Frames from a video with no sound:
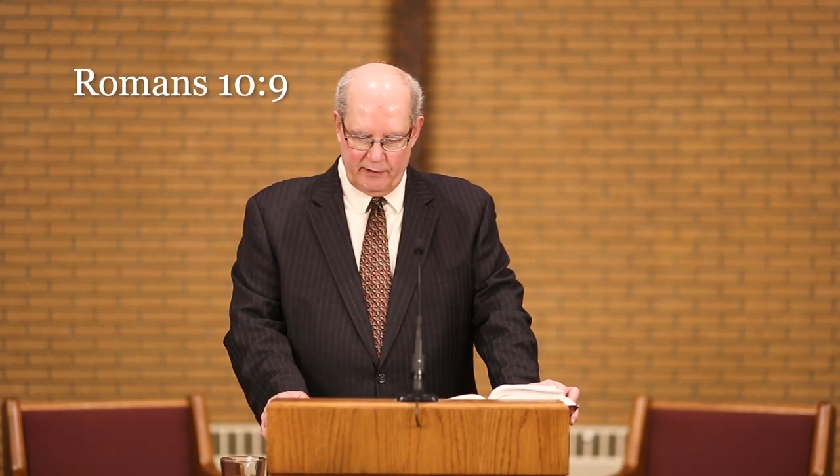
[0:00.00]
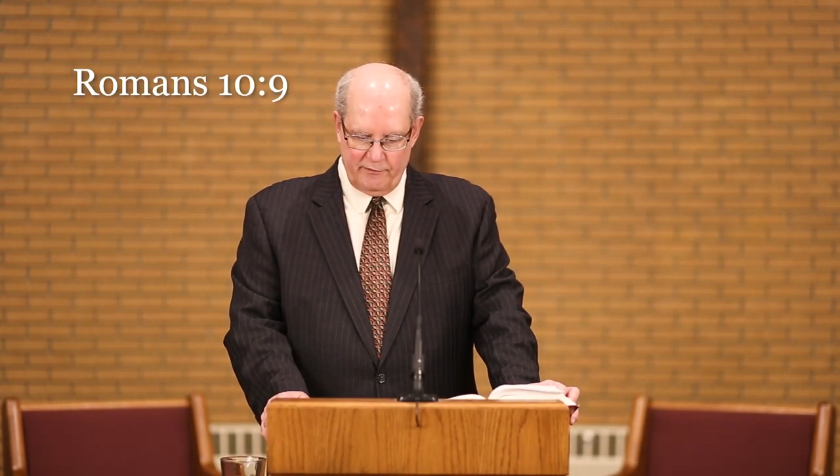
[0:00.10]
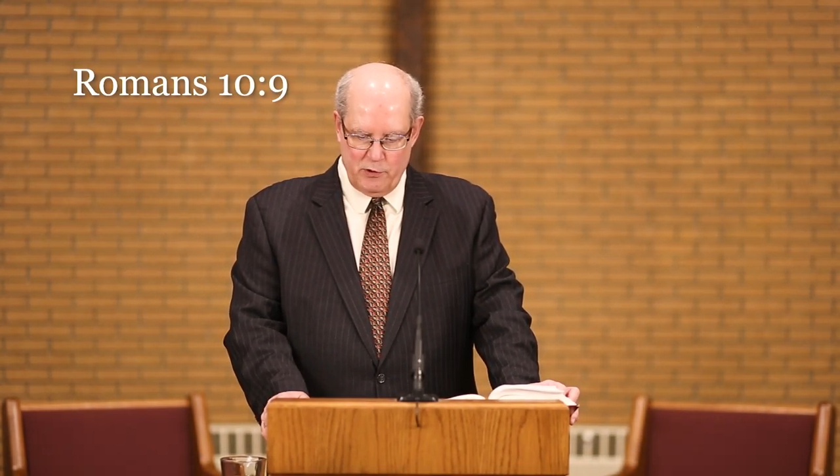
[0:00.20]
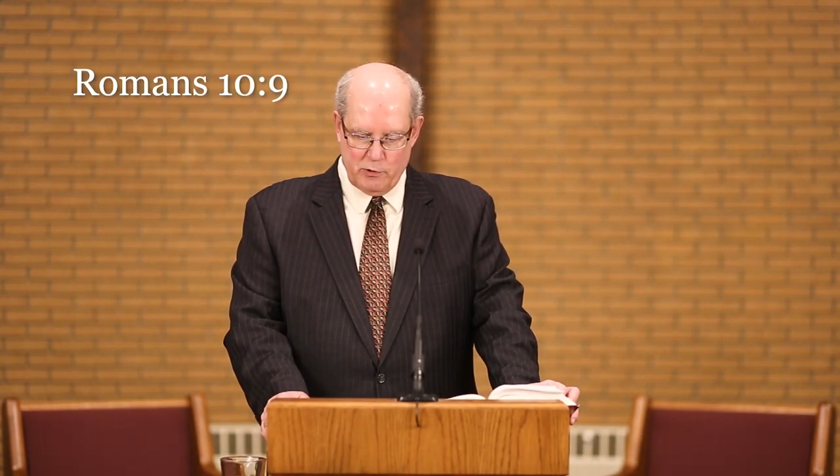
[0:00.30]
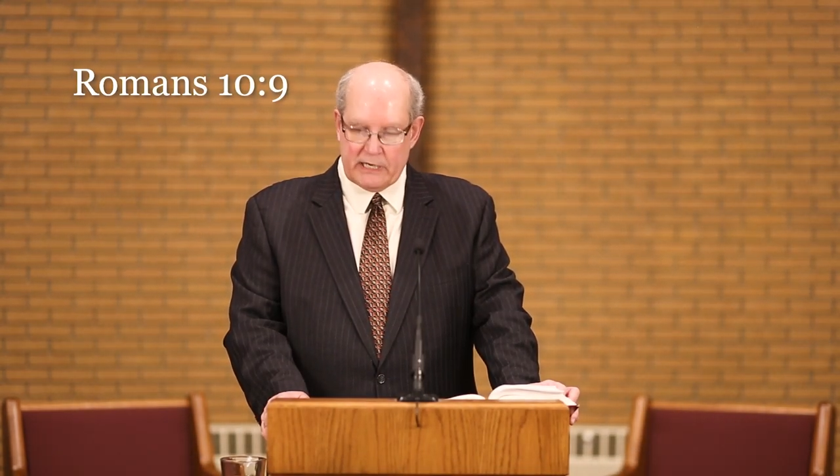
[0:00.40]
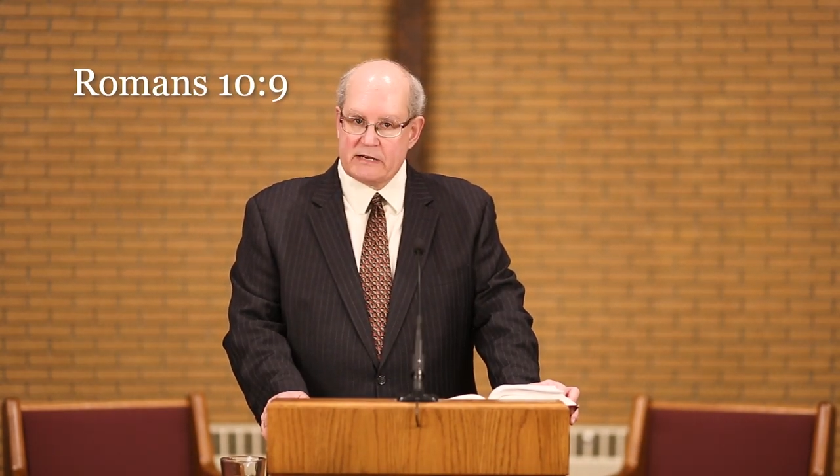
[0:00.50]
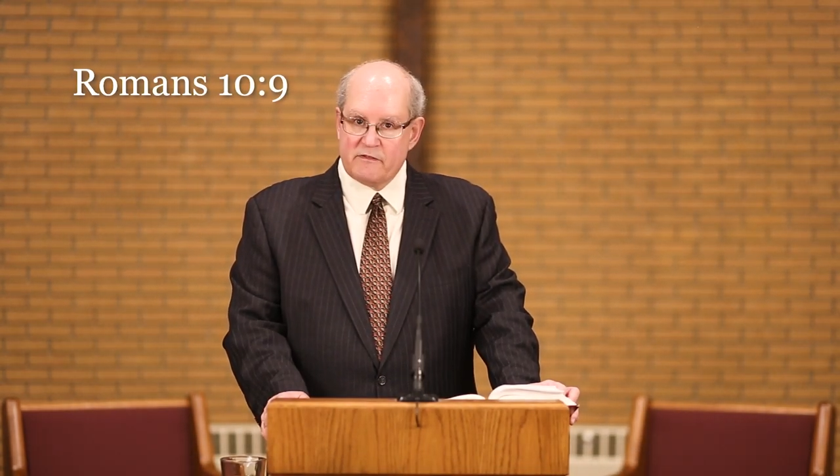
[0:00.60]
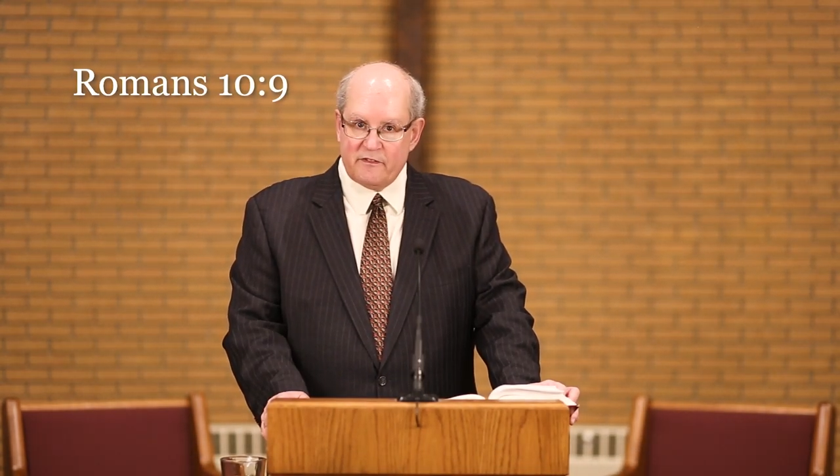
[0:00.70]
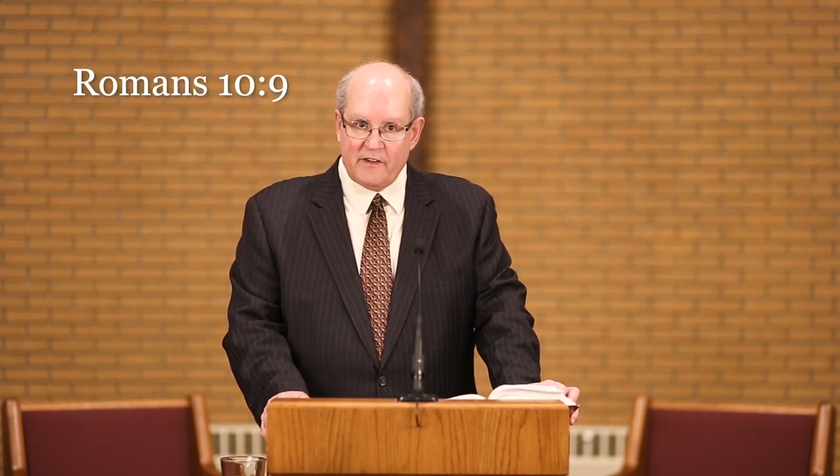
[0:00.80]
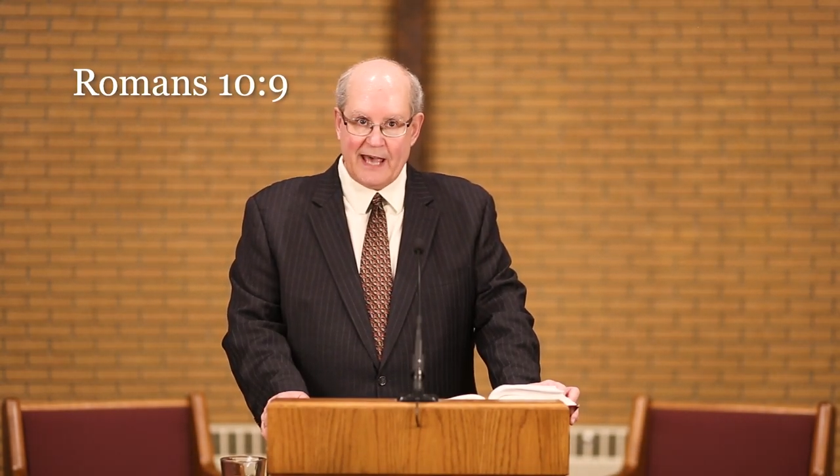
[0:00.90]
If you
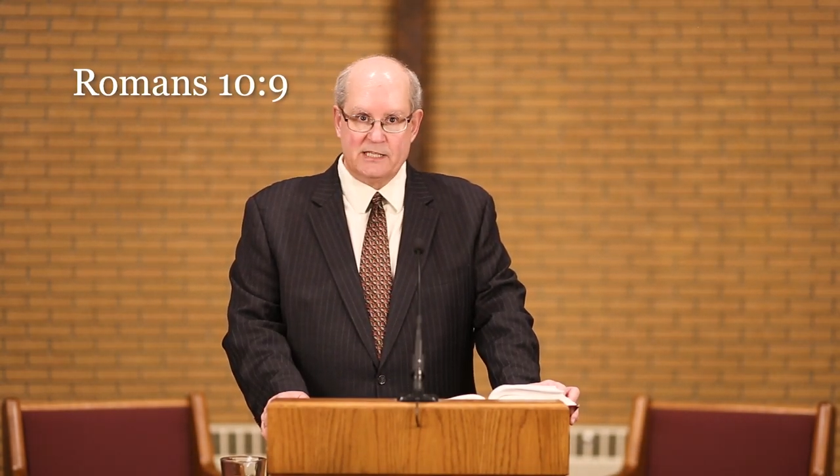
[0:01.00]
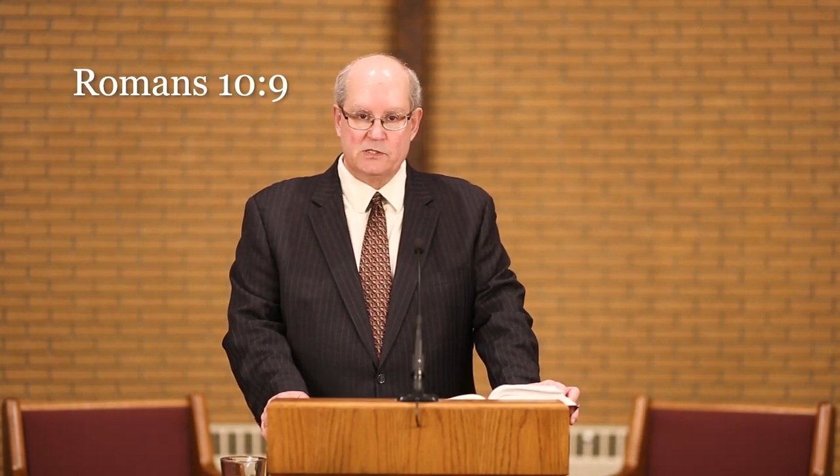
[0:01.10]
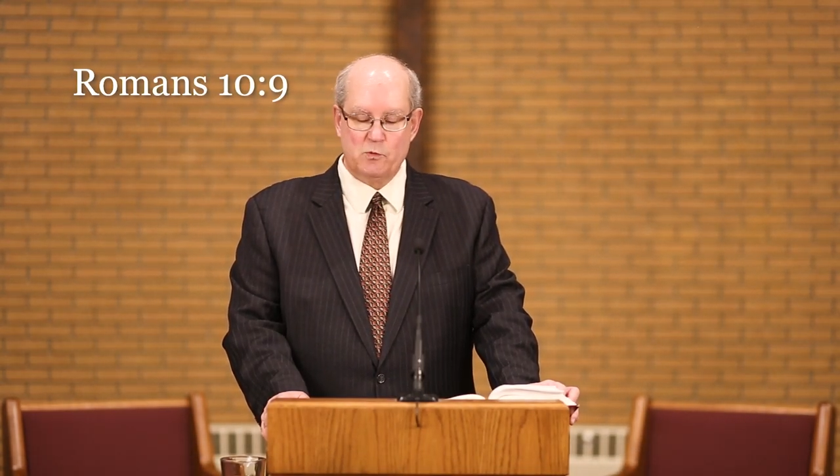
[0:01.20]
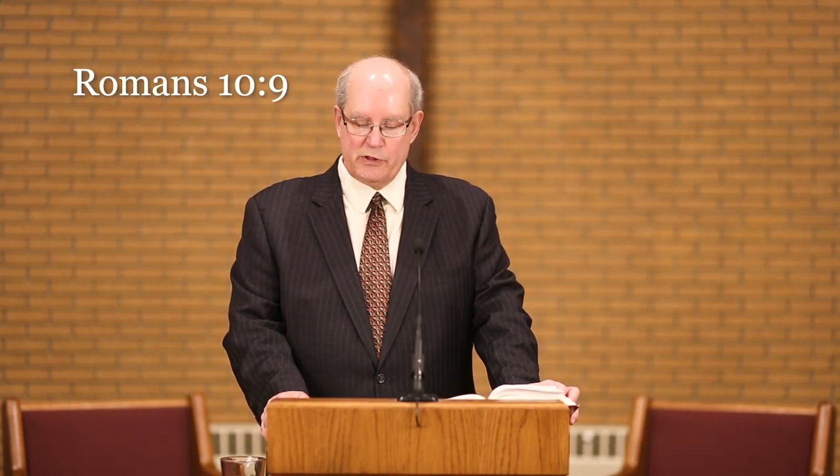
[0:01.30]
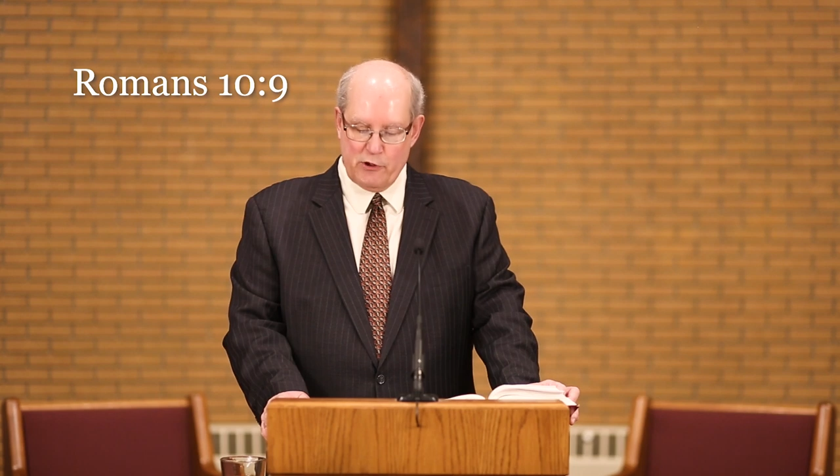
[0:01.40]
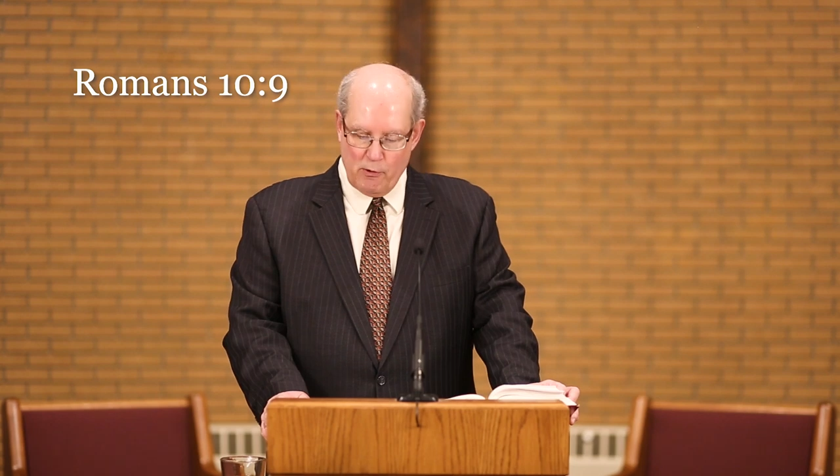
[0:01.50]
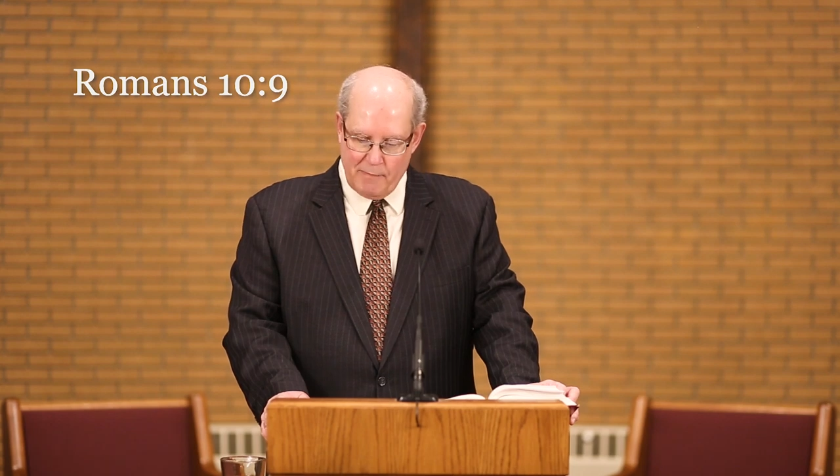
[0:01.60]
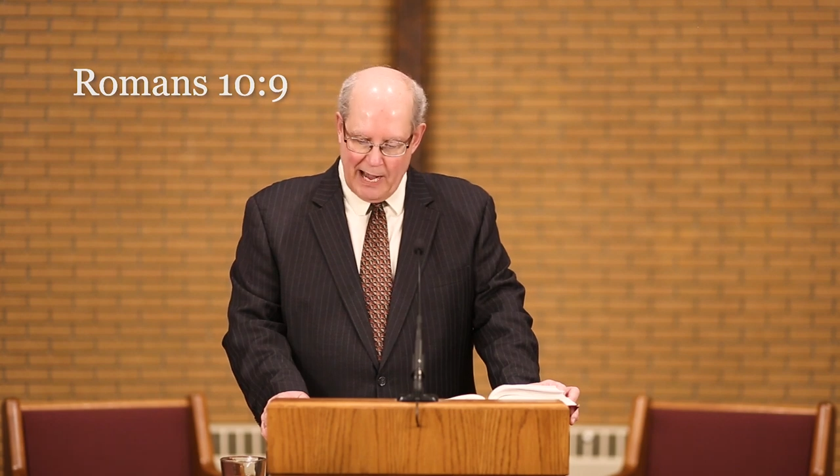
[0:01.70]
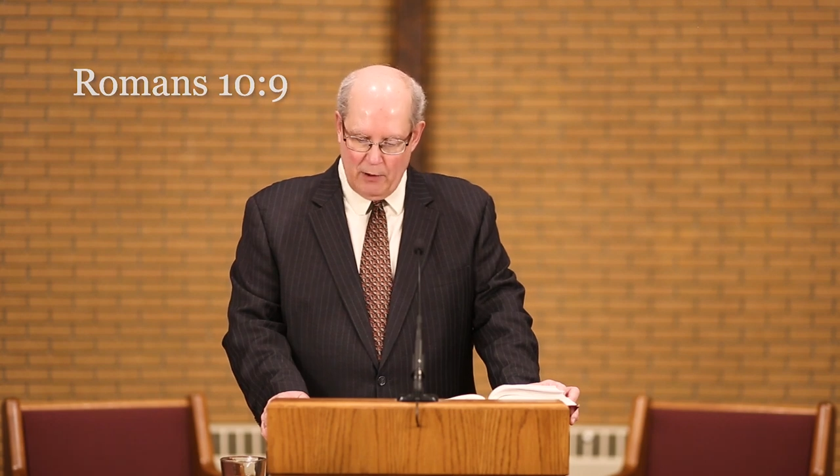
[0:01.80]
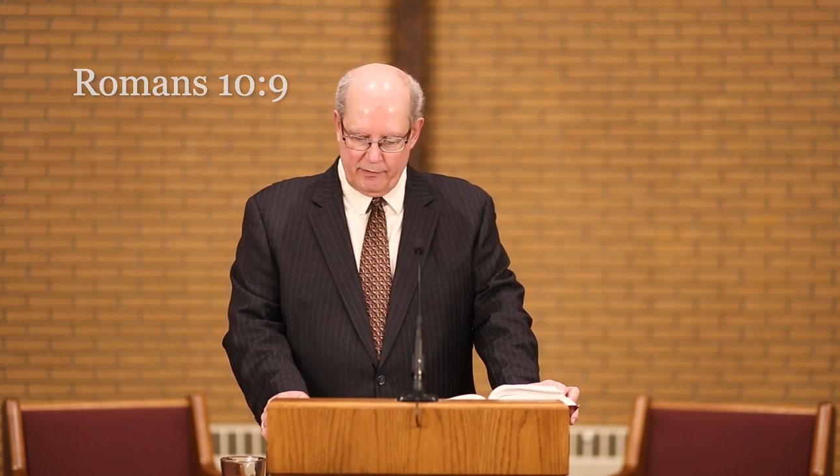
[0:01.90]
confess with your
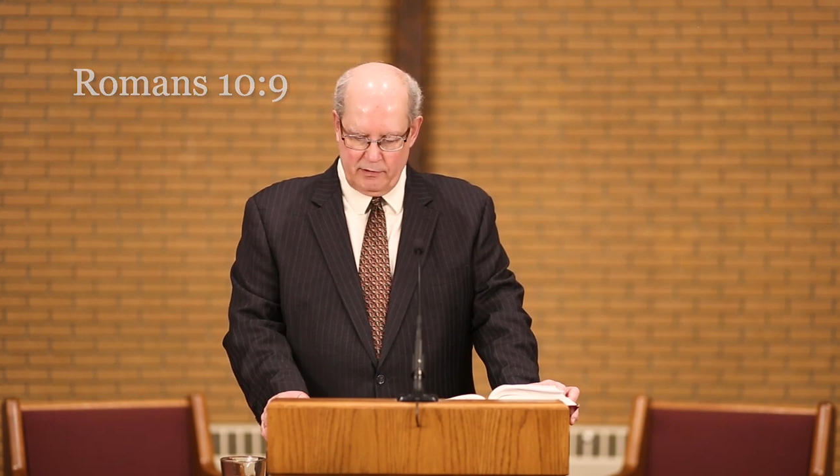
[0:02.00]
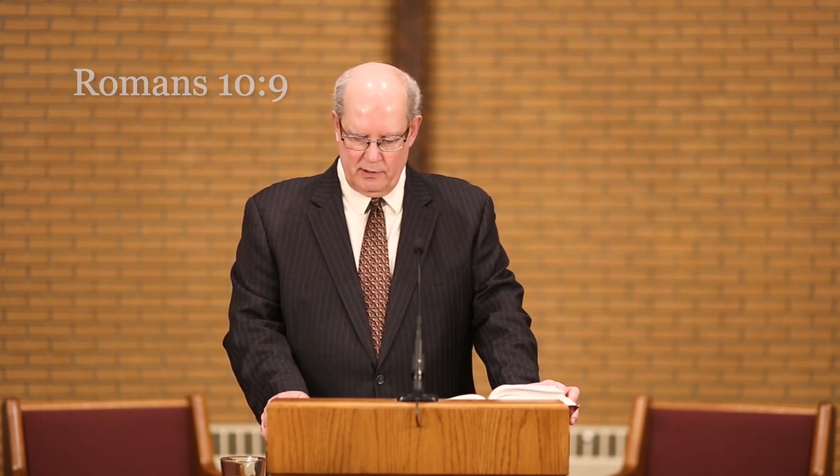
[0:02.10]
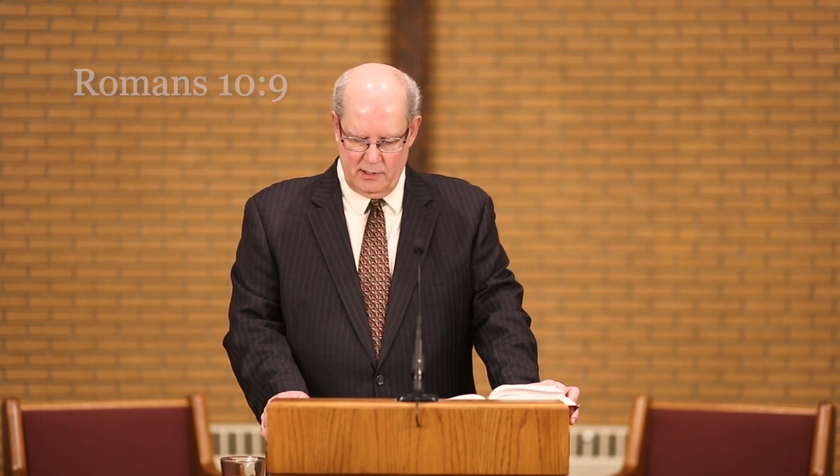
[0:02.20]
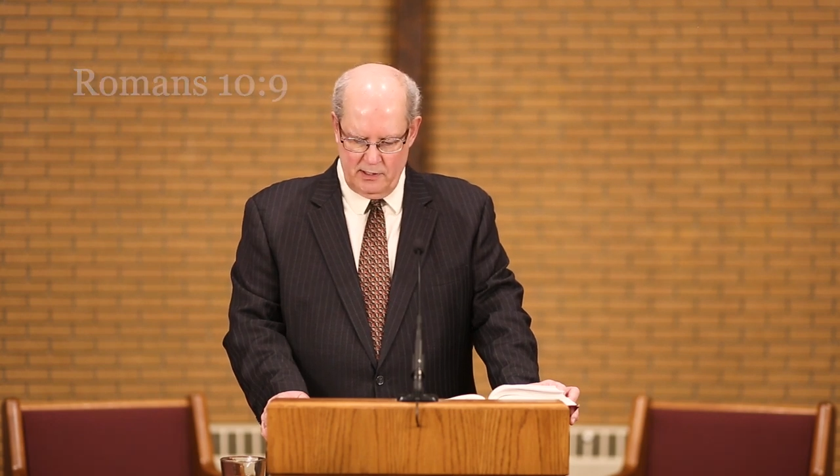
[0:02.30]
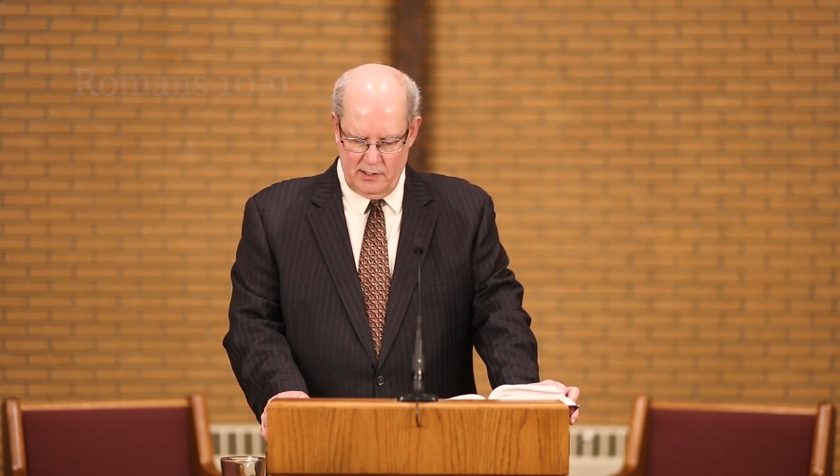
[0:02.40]
mouth